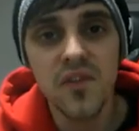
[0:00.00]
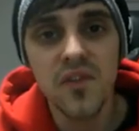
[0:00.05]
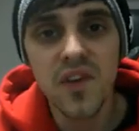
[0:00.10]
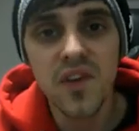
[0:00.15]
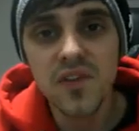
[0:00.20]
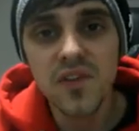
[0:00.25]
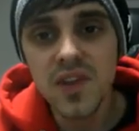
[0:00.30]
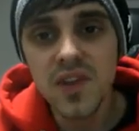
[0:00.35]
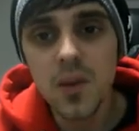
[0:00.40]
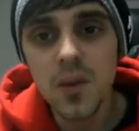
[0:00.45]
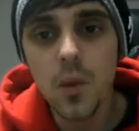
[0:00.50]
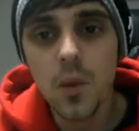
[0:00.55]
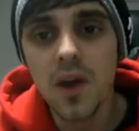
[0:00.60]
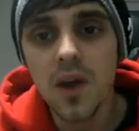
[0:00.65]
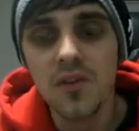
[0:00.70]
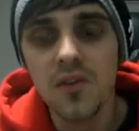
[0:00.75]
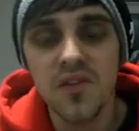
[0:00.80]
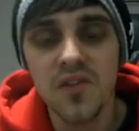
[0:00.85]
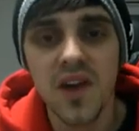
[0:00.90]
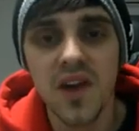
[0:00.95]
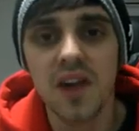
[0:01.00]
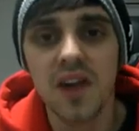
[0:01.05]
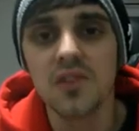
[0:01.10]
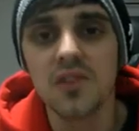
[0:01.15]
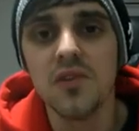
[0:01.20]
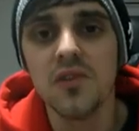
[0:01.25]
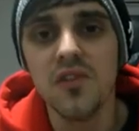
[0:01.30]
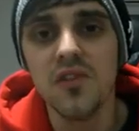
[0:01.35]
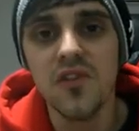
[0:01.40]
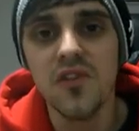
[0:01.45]

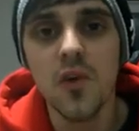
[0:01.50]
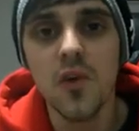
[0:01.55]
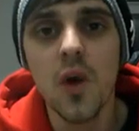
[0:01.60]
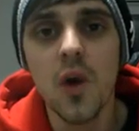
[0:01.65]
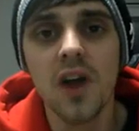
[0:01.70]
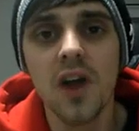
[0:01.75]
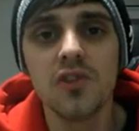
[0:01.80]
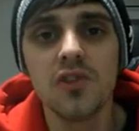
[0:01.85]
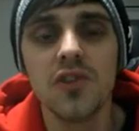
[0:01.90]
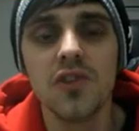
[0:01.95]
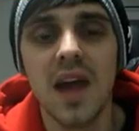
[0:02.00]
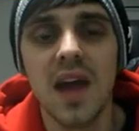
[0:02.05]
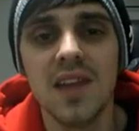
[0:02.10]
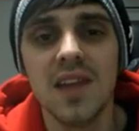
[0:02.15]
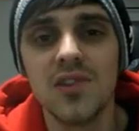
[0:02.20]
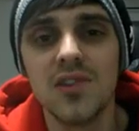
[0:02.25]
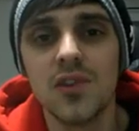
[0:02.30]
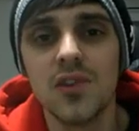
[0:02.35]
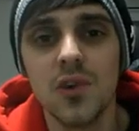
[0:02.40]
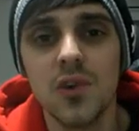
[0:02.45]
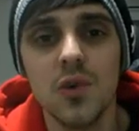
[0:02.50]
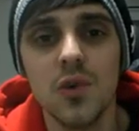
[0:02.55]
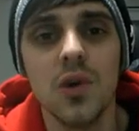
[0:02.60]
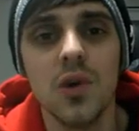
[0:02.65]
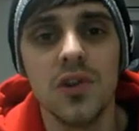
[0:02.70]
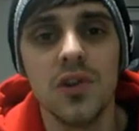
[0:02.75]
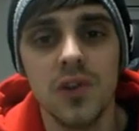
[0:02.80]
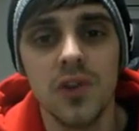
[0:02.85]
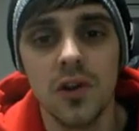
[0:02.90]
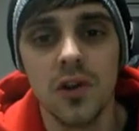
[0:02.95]

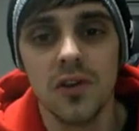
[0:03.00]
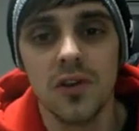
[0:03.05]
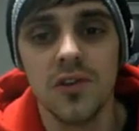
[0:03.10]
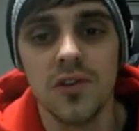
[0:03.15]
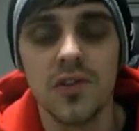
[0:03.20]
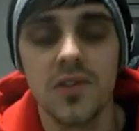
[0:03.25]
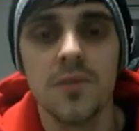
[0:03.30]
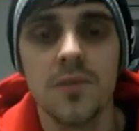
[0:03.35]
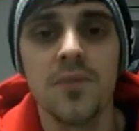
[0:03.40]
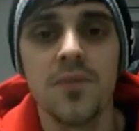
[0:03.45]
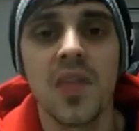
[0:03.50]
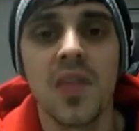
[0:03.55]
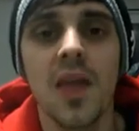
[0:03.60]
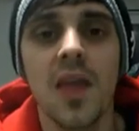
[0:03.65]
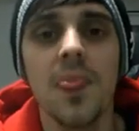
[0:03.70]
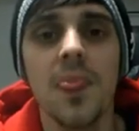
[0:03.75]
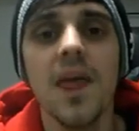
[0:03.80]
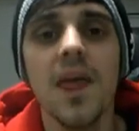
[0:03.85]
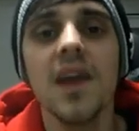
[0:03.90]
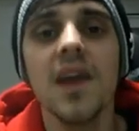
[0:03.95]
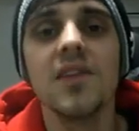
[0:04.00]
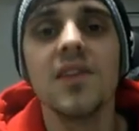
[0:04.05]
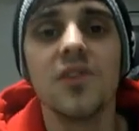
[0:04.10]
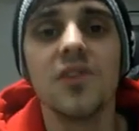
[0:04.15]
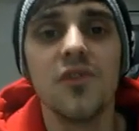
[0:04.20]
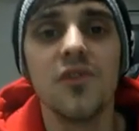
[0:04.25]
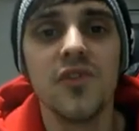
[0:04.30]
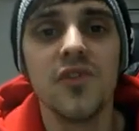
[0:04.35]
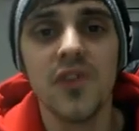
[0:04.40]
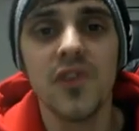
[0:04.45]
$51,402. That is
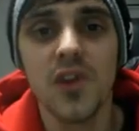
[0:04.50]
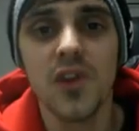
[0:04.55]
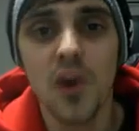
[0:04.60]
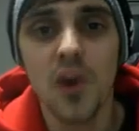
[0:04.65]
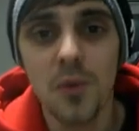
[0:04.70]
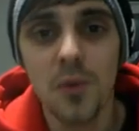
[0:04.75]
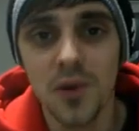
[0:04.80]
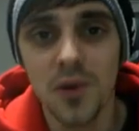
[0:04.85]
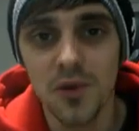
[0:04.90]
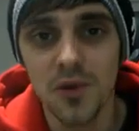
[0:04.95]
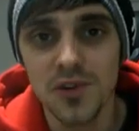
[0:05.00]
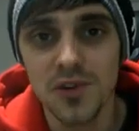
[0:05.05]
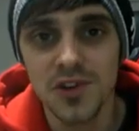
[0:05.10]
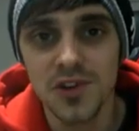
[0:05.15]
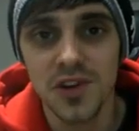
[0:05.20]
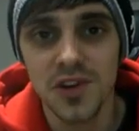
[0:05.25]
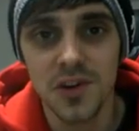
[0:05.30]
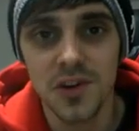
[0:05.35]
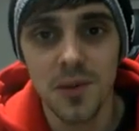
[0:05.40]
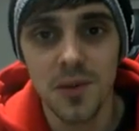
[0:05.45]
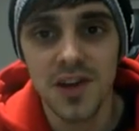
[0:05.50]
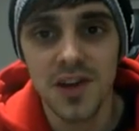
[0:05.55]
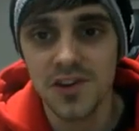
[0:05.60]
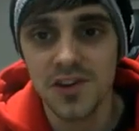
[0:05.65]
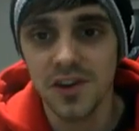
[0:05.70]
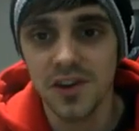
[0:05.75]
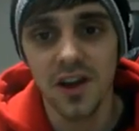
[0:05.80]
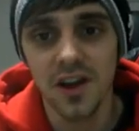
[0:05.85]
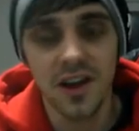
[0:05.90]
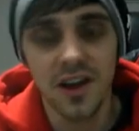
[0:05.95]
phenomenal, as you can
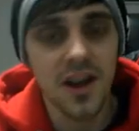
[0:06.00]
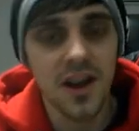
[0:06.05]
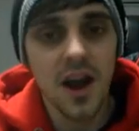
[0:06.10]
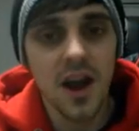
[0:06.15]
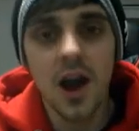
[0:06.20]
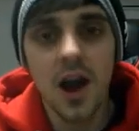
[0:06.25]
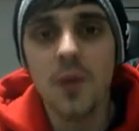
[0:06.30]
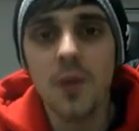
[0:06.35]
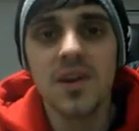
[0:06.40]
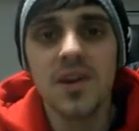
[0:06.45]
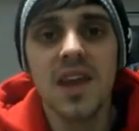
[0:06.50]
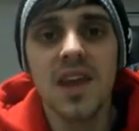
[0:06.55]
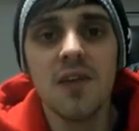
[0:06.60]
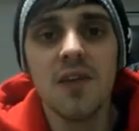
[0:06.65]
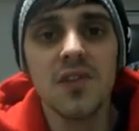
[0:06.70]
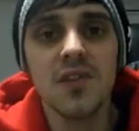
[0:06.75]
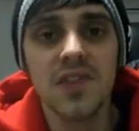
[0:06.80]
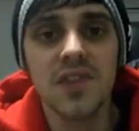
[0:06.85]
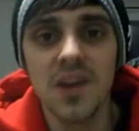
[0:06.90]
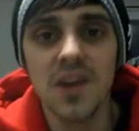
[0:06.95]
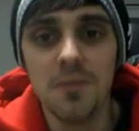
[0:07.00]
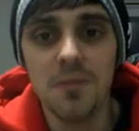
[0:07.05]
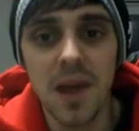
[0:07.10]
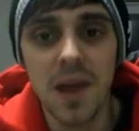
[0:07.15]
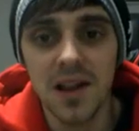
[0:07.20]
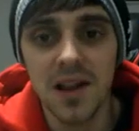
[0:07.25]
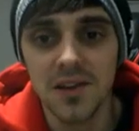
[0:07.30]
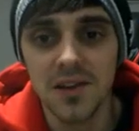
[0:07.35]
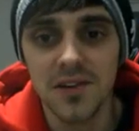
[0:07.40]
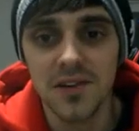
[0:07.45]
imagine. I would never see a
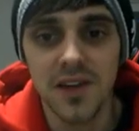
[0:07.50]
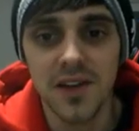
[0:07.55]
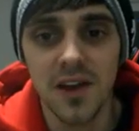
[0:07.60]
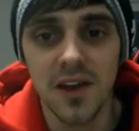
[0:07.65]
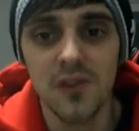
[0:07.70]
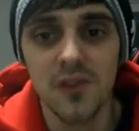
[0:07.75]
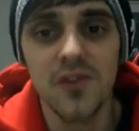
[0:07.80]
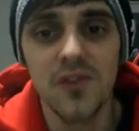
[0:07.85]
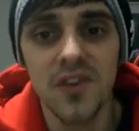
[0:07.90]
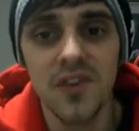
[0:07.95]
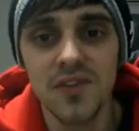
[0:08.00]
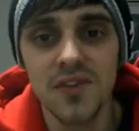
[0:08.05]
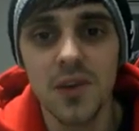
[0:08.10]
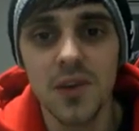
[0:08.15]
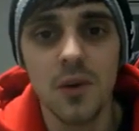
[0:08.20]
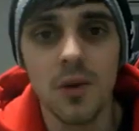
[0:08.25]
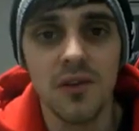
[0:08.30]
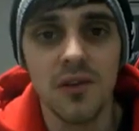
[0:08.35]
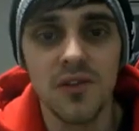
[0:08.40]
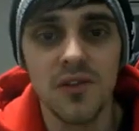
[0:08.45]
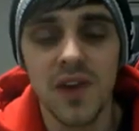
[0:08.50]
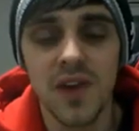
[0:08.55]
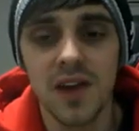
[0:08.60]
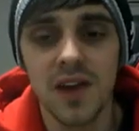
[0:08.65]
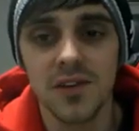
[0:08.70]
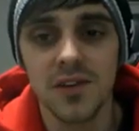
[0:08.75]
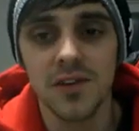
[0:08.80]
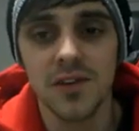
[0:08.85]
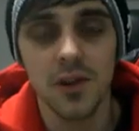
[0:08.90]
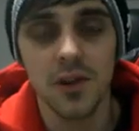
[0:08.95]
balance of
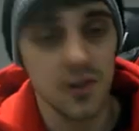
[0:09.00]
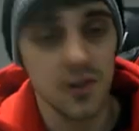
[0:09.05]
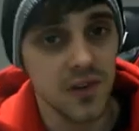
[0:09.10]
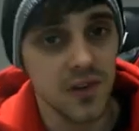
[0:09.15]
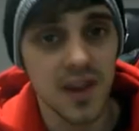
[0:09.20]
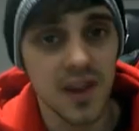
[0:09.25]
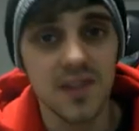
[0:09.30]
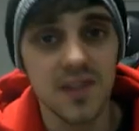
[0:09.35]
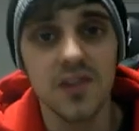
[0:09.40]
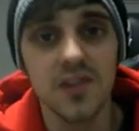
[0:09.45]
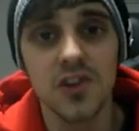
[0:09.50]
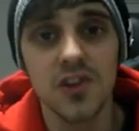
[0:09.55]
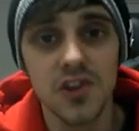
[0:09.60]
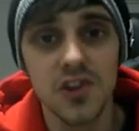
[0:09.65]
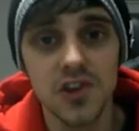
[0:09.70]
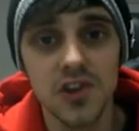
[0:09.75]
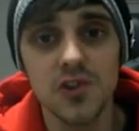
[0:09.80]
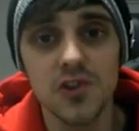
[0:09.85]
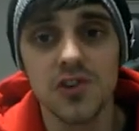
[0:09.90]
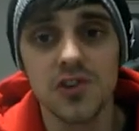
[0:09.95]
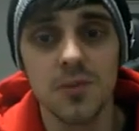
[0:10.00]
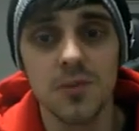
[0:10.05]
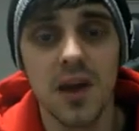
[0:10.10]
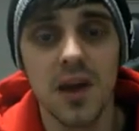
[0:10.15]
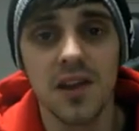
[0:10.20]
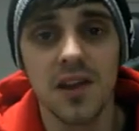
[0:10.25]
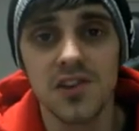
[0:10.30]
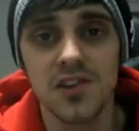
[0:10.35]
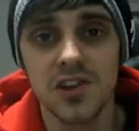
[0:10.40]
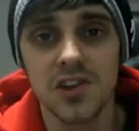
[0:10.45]
$51,000. That is a huge
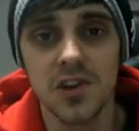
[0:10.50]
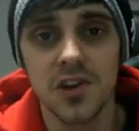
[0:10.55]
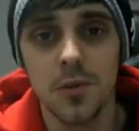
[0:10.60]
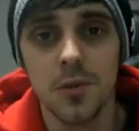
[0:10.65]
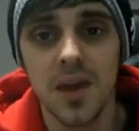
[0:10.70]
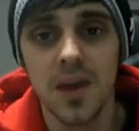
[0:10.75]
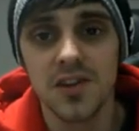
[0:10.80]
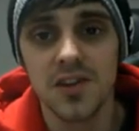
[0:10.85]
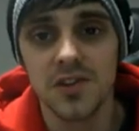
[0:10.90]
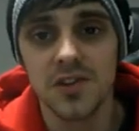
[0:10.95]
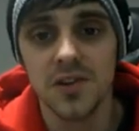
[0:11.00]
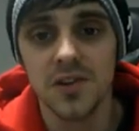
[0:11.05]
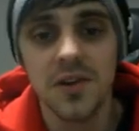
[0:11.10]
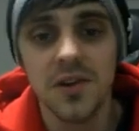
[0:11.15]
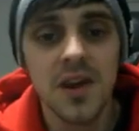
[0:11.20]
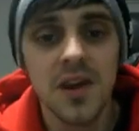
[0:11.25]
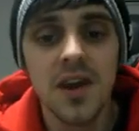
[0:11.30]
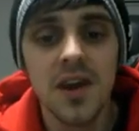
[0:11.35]
amount, as you can imagine.